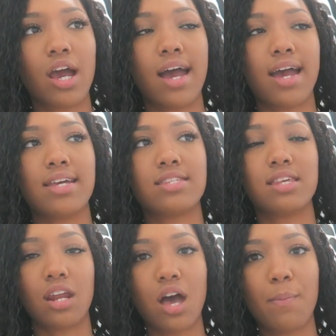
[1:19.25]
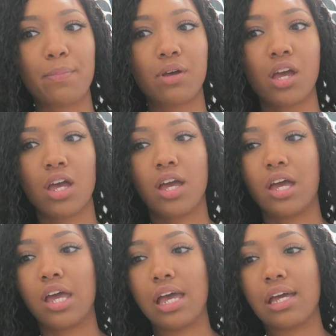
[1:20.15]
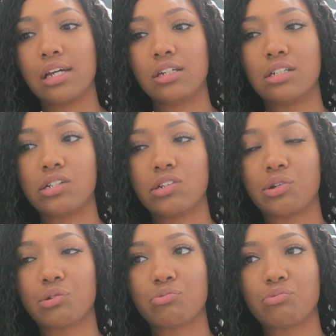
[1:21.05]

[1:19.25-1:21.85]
I set up, and